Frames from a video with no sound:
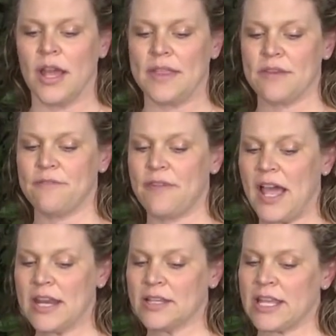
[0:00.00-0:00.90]
And then
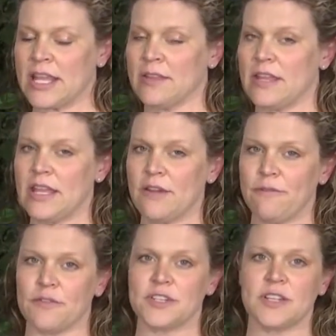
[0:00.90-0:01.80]
finally, if
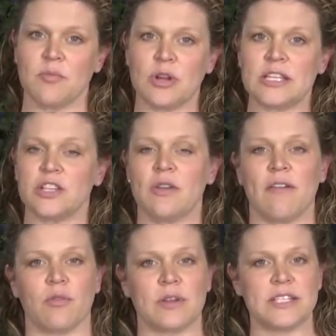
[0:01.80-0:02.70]
for some reason you
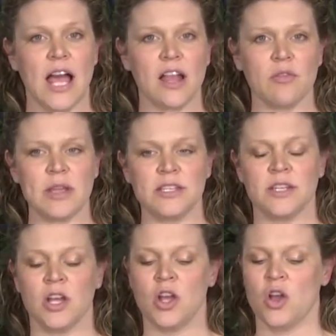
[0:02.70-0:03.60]
have a
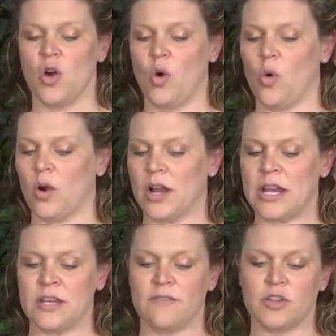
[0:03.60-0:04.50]
retirement or
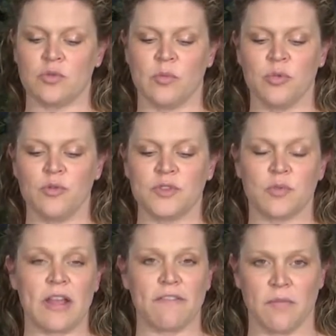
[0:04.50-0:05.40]
an individual moves
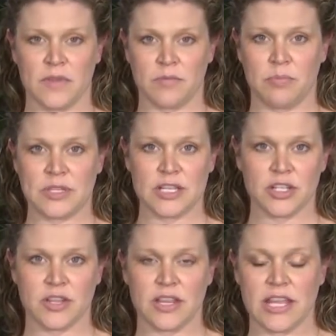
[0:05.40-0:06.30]
away from the
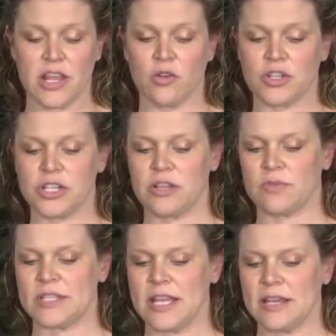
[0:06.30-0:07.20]
position that he or she
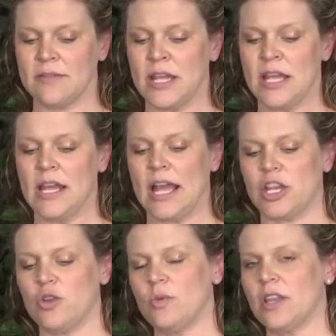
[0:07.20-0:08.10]
was in,
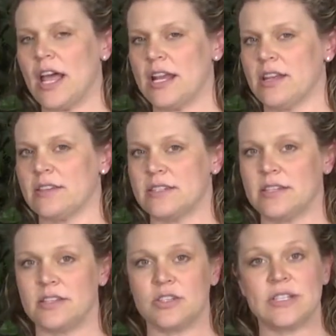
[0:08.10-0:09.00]
and you would like
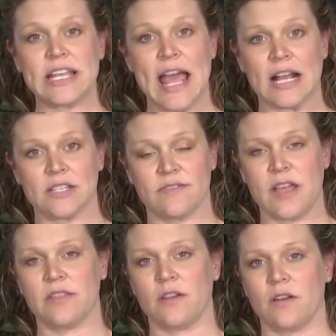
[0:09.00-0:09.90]
to
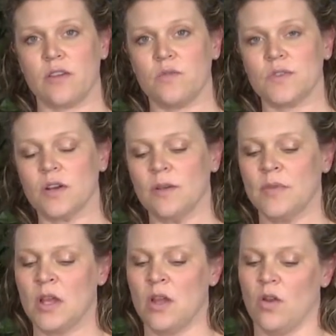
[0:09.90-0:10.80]
deactivate their user
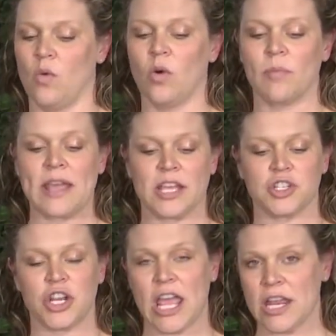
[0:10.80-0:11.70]
or make a
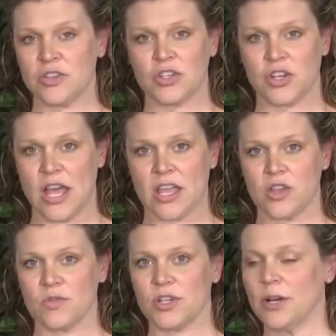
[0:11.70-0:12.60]
change to that
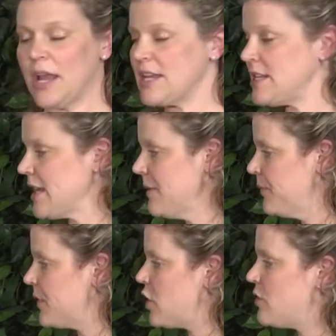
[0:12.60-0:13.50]
user ID,
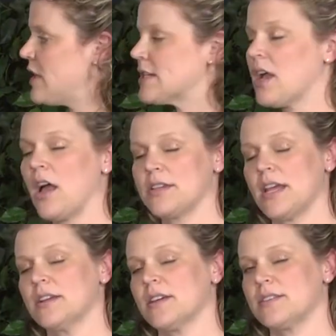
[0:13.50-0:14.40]
you need to
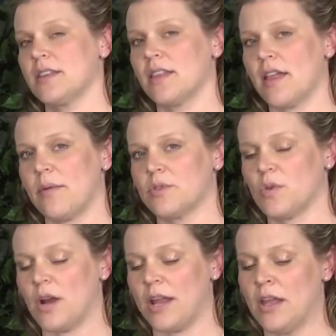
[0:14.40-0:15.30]
contact us at the
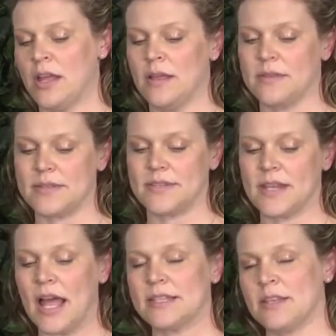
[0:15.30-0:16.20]
laboratory. This is
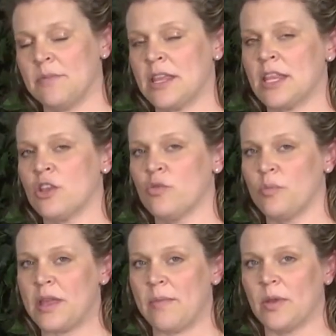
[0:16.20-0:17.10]
not something that you will
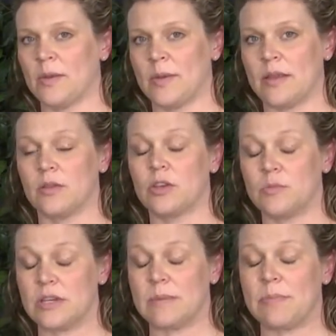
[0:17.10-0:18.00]
be able
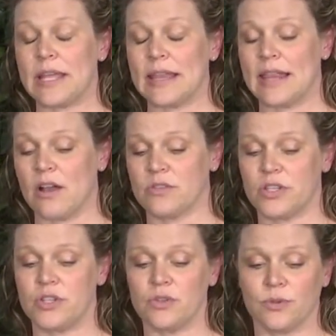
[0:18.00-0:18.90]
to be allowed
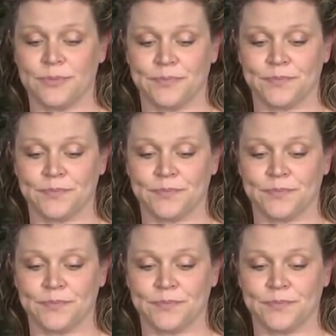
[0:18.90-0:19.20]
to do.